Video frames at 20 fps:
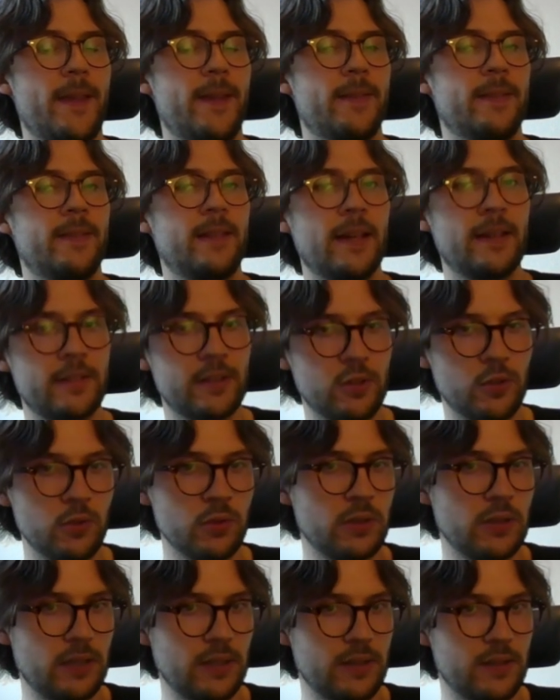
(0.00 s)
that
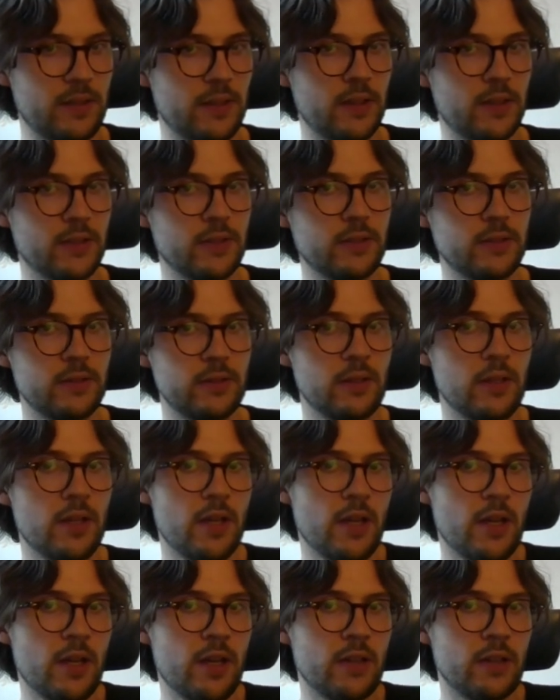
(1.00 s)
good against Han.
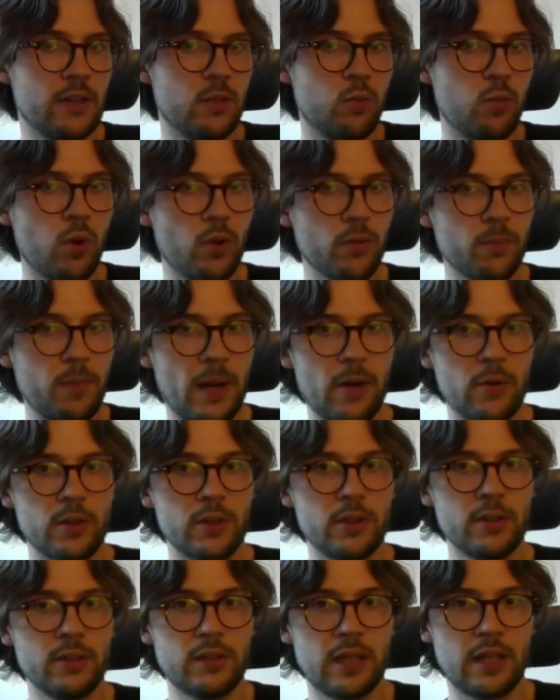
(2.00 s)
The 1
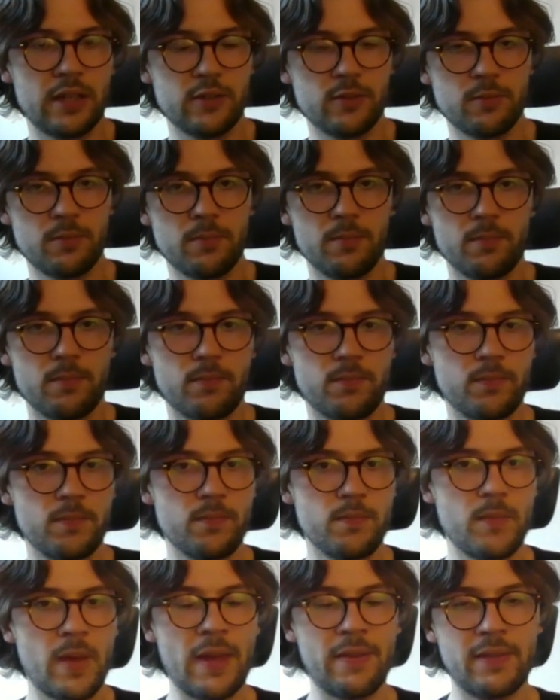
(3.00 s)
power kind of
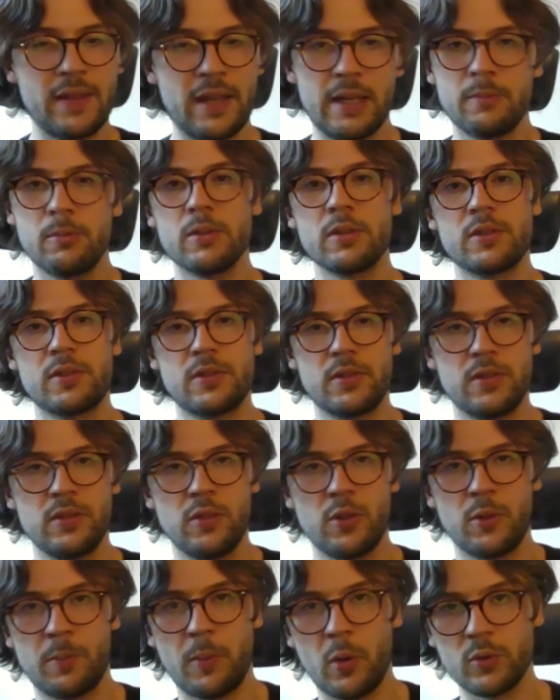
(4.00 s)
enables
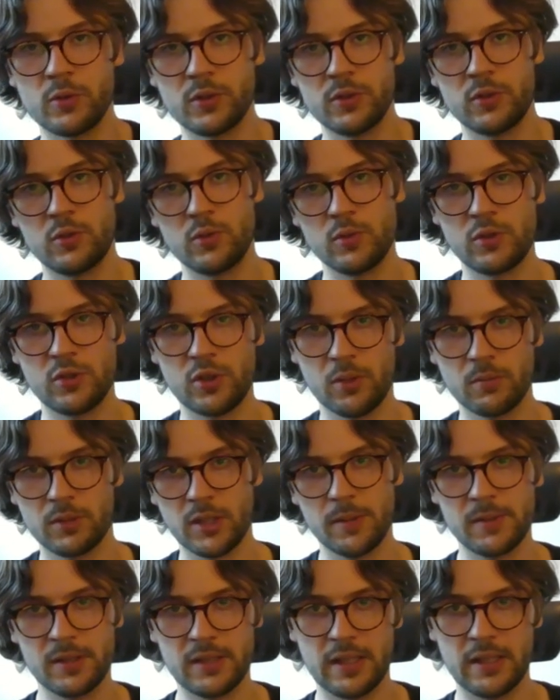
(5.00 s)
your opponent to
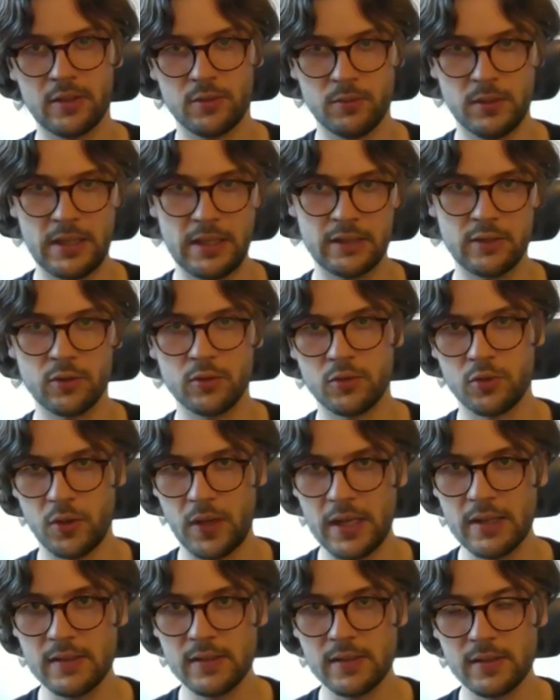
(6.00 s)
sometimes get really good
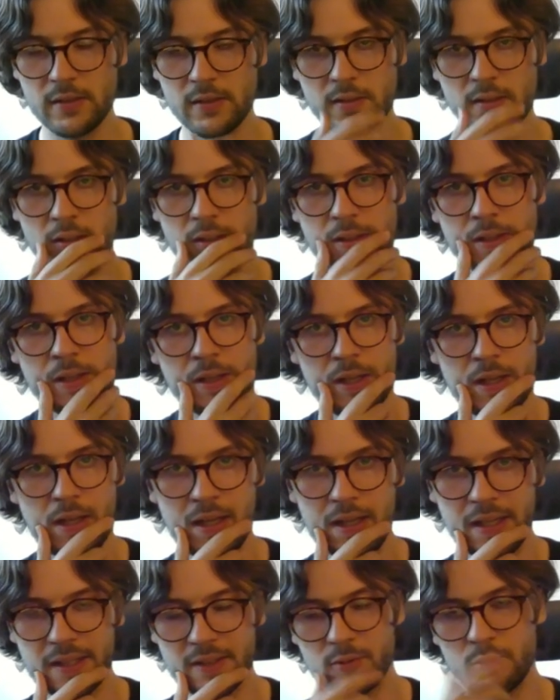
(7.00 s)
trades,
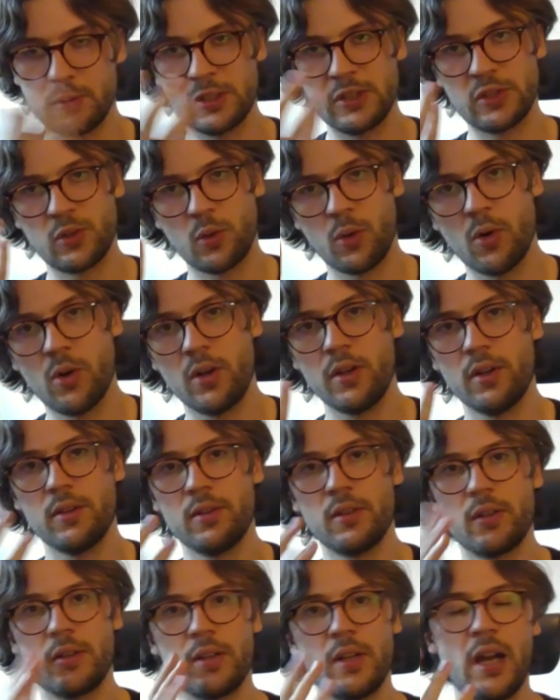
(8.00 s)
and the restore,
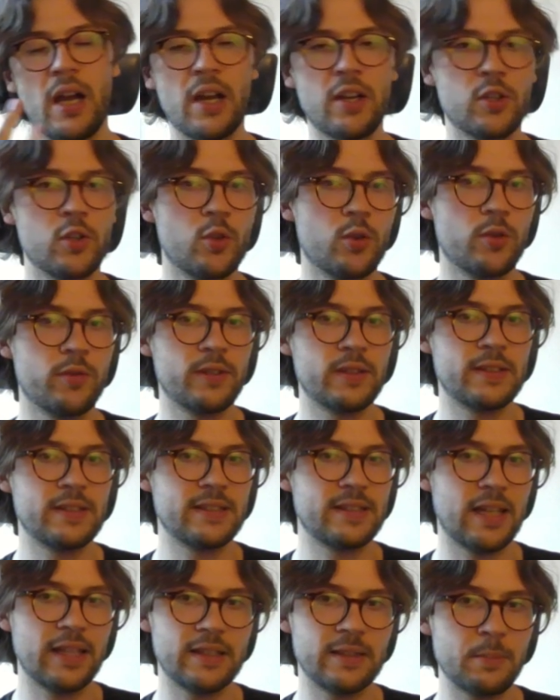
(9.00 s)
I don't know if it's
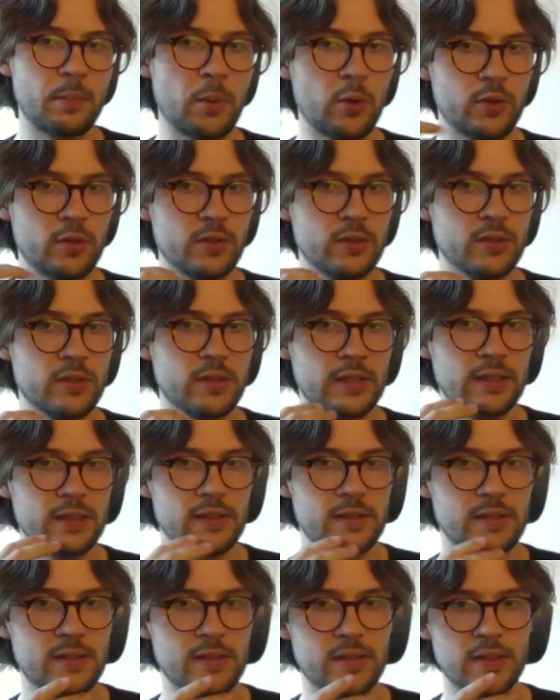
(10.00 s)
that important
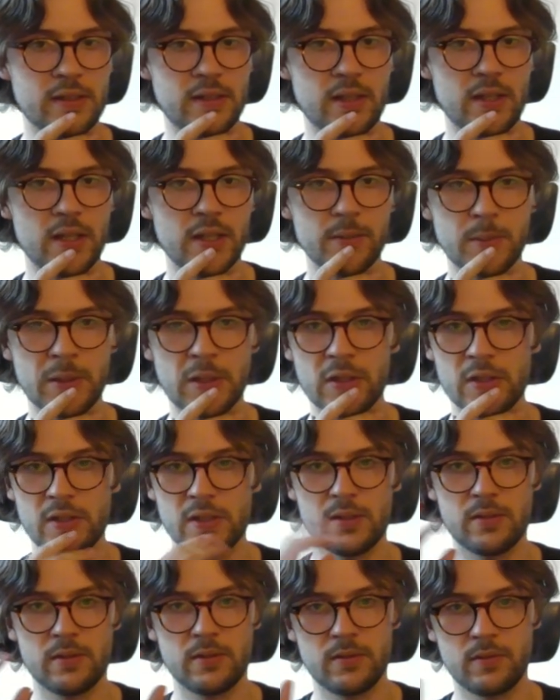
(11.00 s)
against Han,
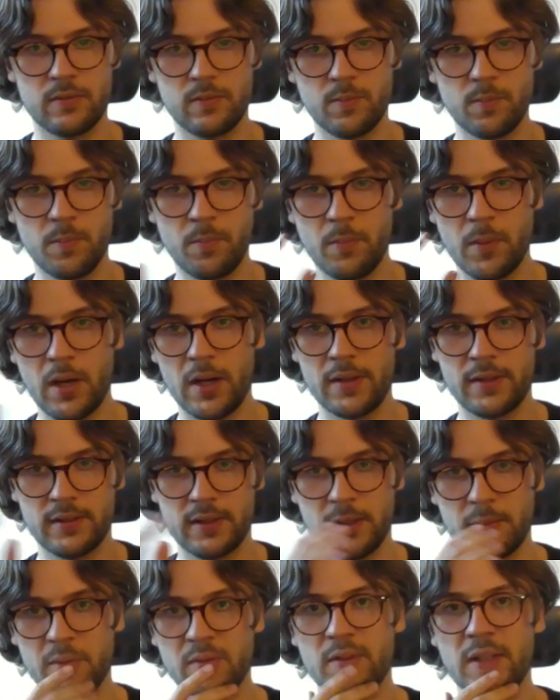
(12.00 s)
because my
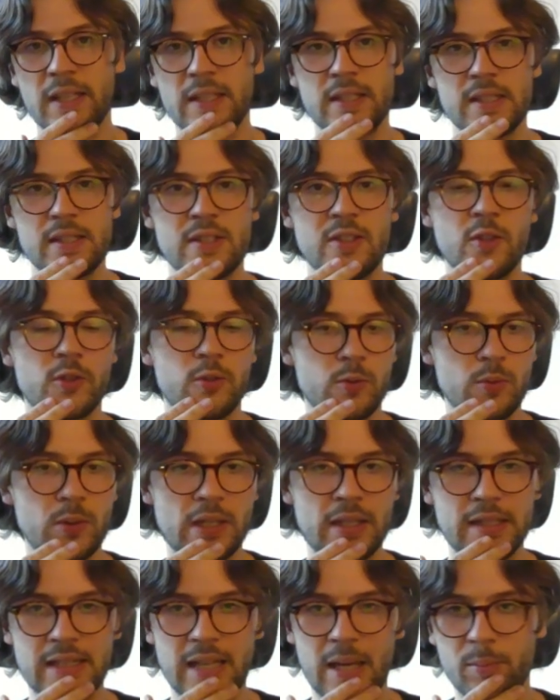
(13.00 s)
type of deck is not
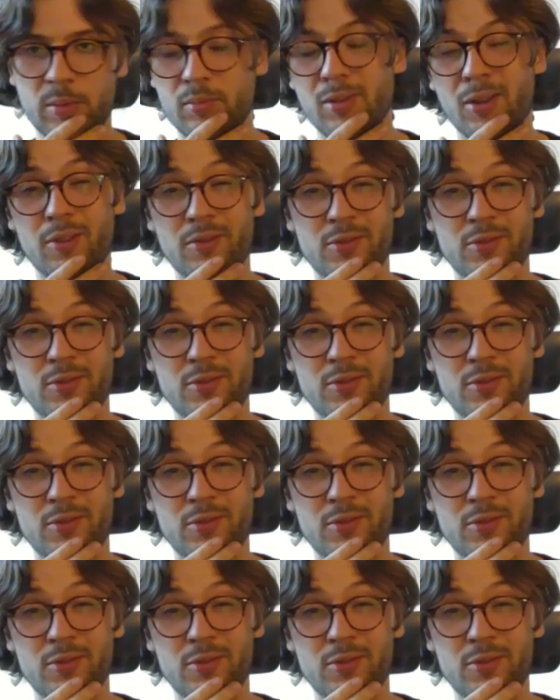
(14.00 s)
really capable of